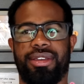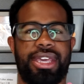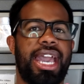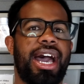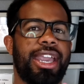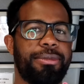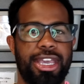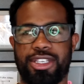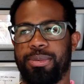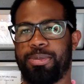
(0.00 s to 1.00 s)
Yeah, I can
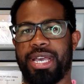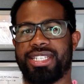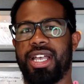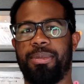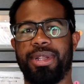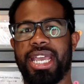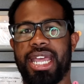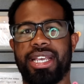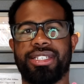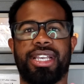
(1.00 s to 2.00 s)
make super pastel
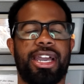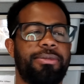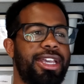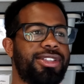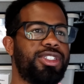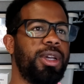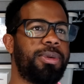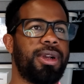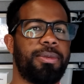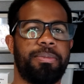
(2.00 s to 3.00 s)
bananas. I can make
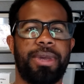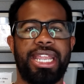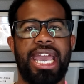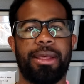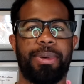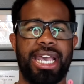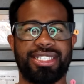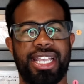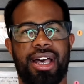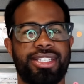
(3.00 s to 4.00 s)
super banana
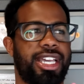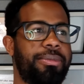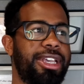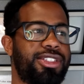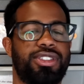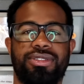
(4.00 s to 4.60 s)
pastels. I can make